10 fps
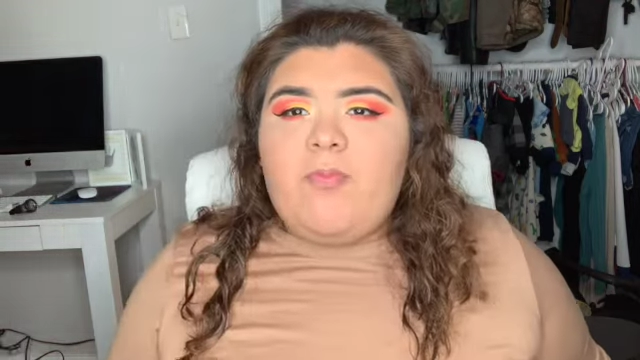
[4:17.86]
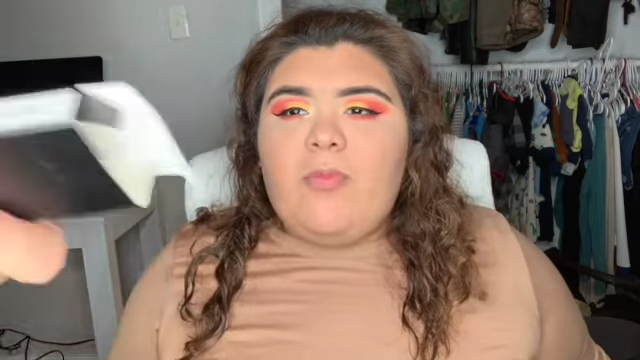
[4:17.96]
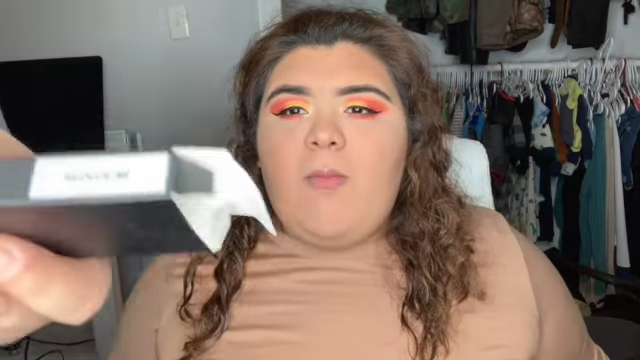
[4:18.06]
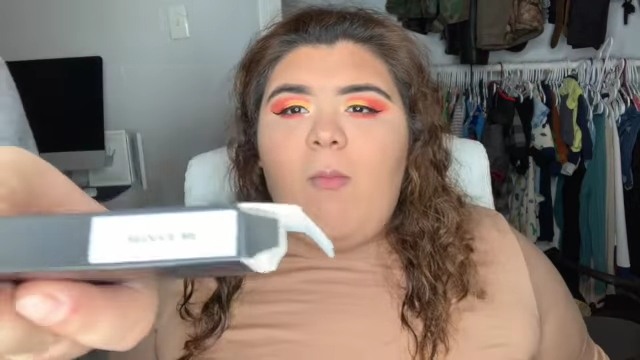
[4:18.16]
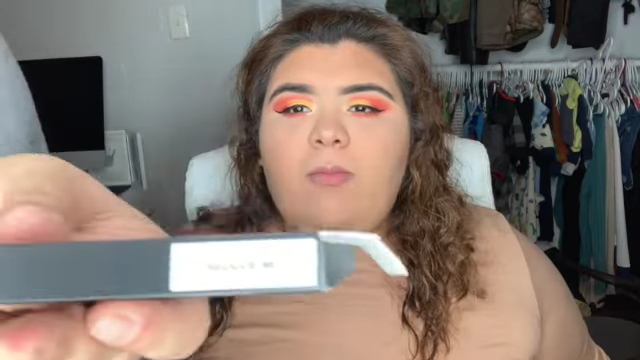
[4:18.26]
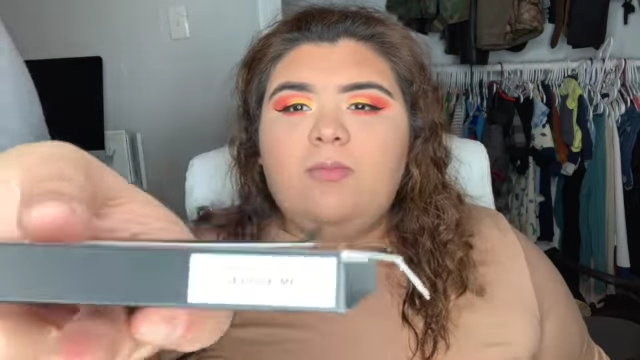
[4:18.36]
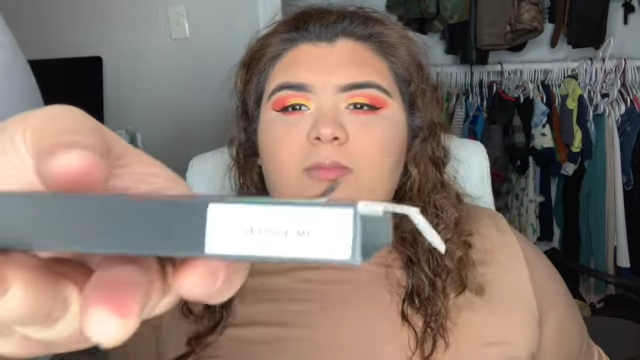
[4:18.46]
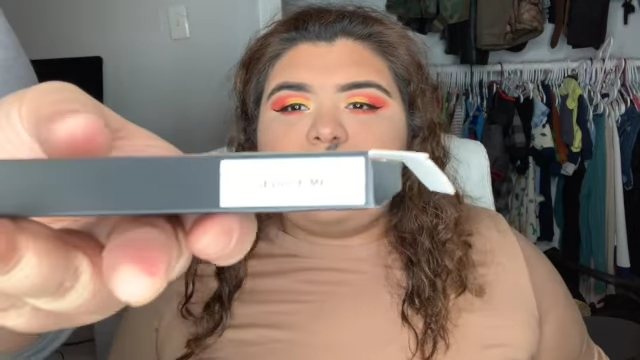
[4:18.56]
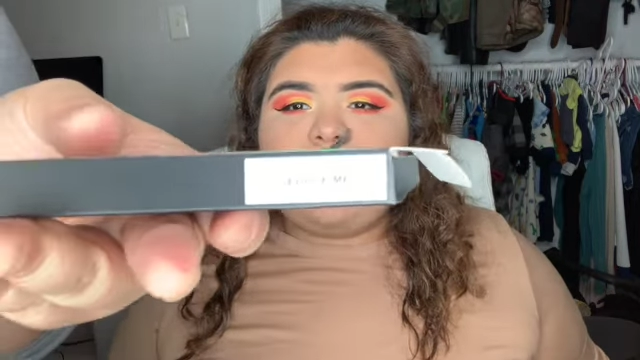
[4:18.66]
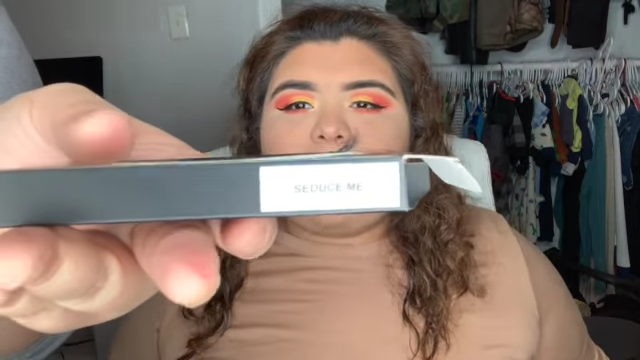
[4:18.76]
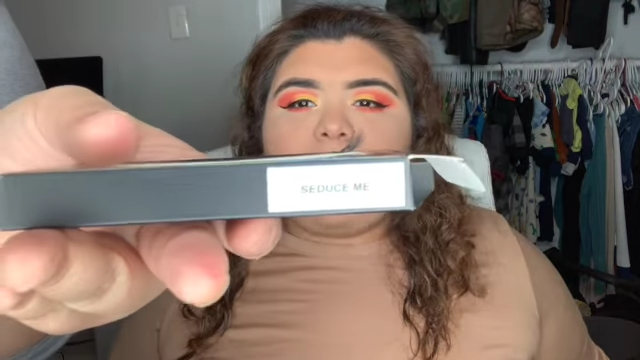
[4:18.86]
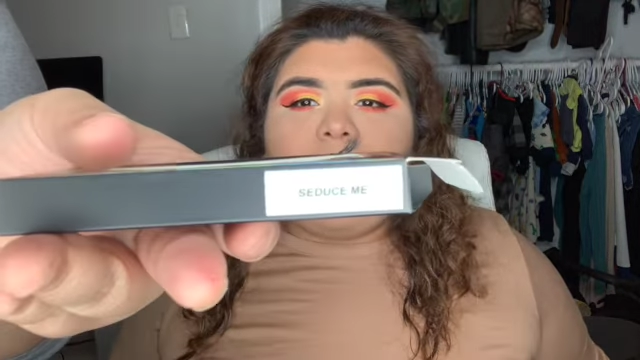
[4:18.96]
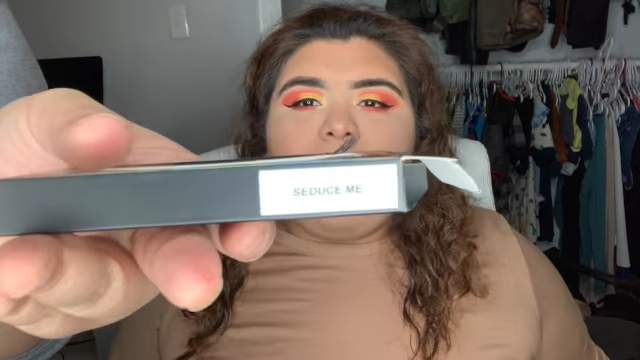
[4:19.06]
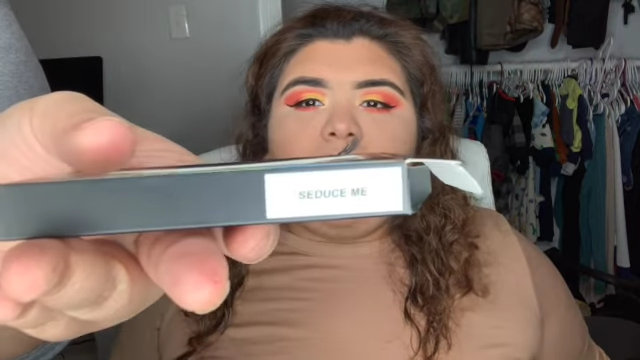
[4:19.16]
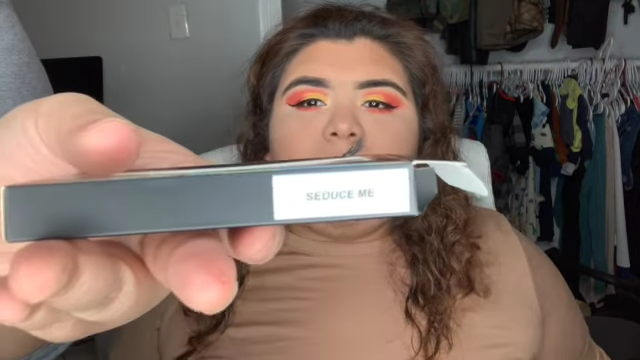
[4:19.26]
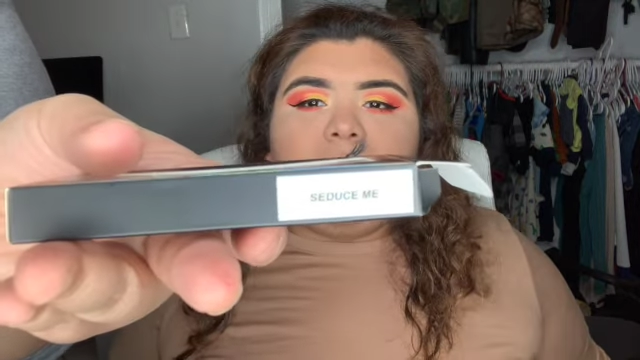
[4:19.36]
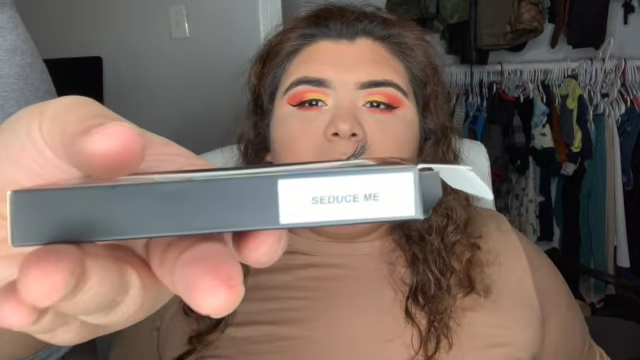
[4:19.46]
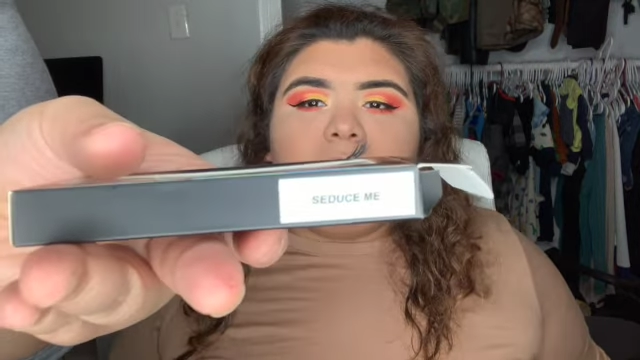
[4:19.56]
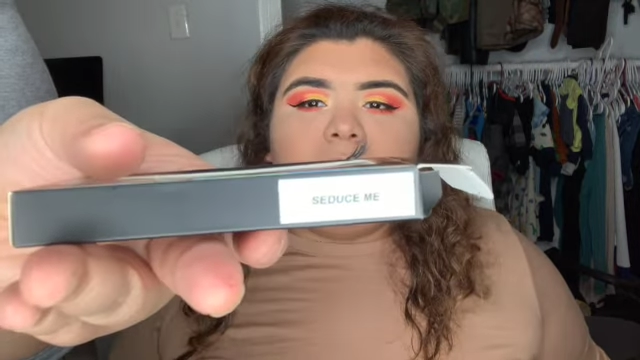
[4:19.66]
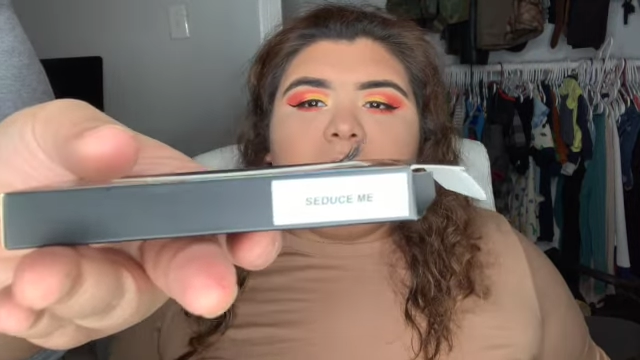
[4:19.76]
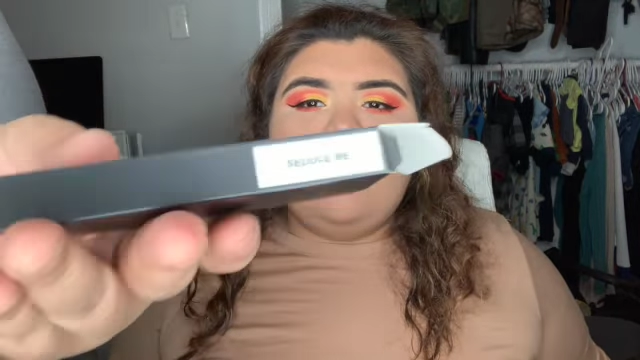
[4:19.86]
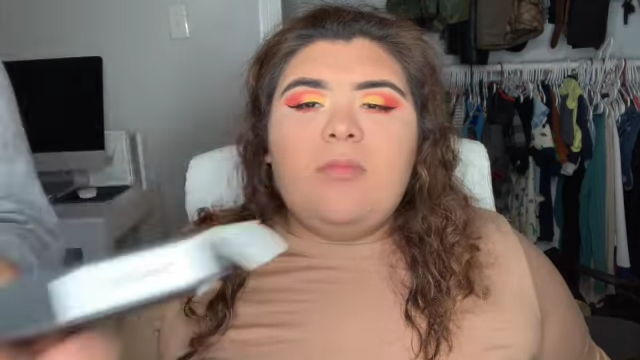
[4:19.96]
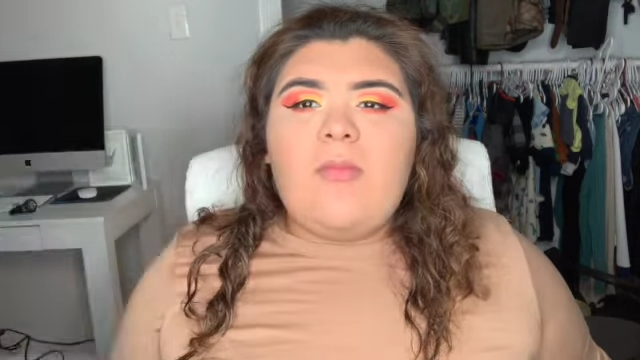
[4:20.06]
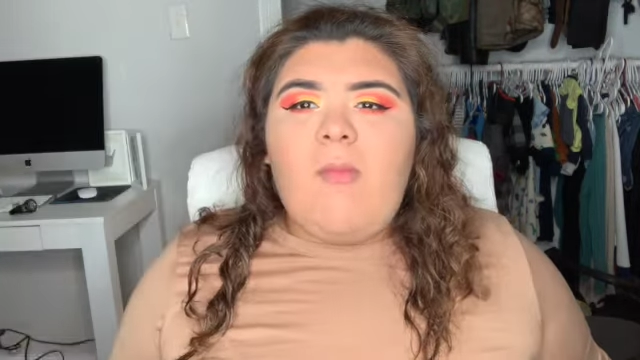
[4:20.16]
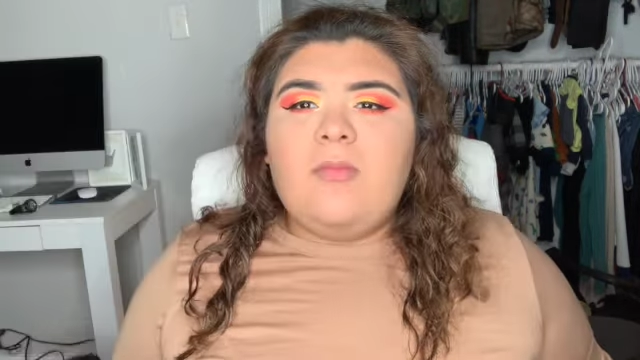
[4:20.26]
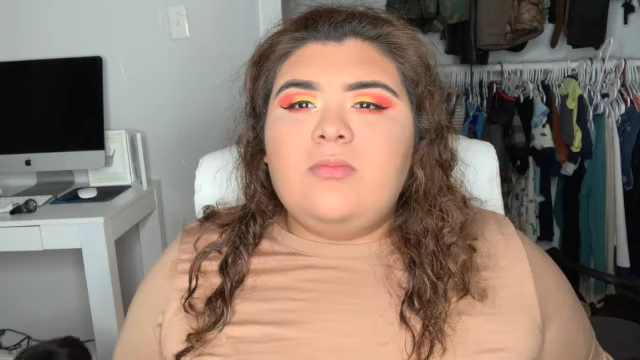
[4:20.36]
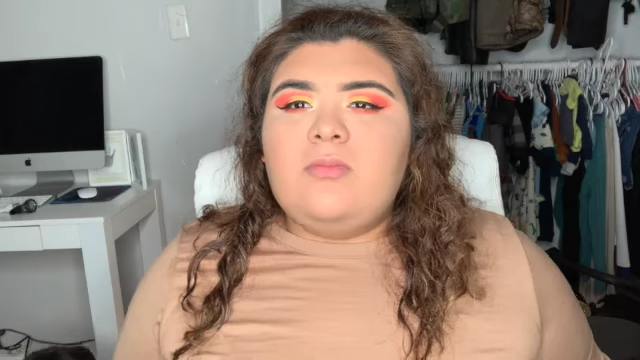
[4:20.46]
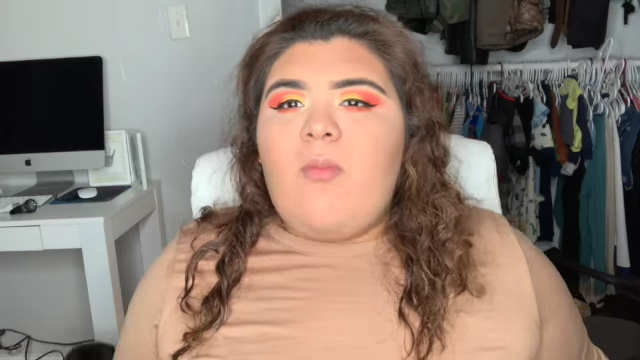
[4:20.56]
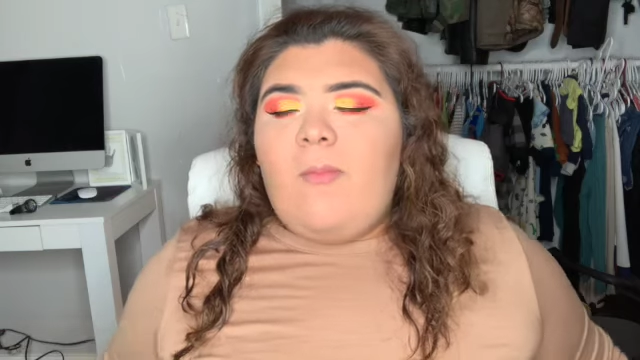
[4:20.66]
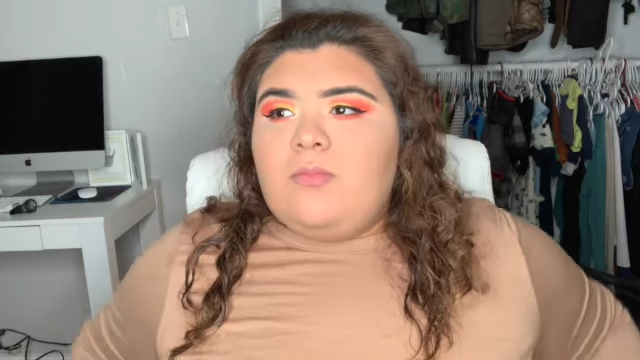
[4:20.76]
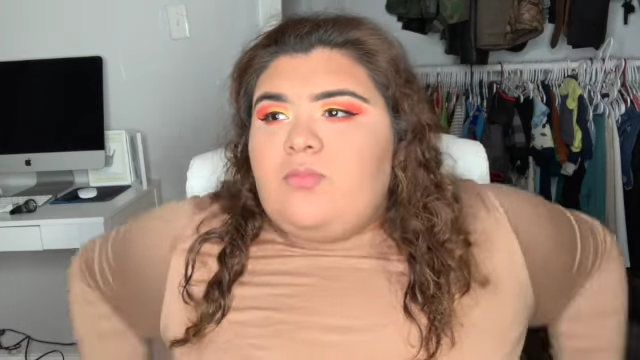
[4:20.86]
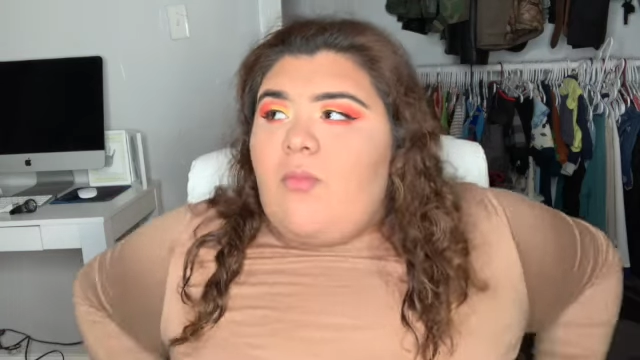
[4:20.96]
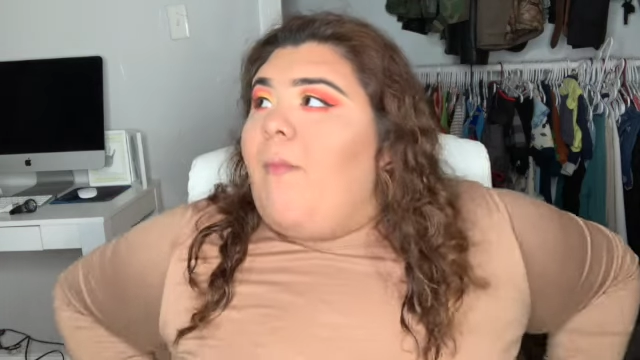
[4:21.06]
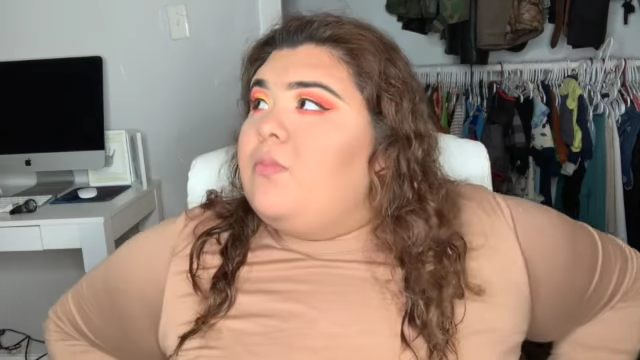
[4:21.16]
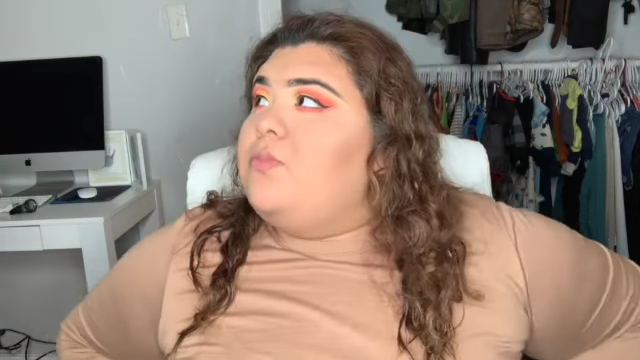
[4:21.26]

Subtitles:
Seduce Me by Lux Lashes by Mia.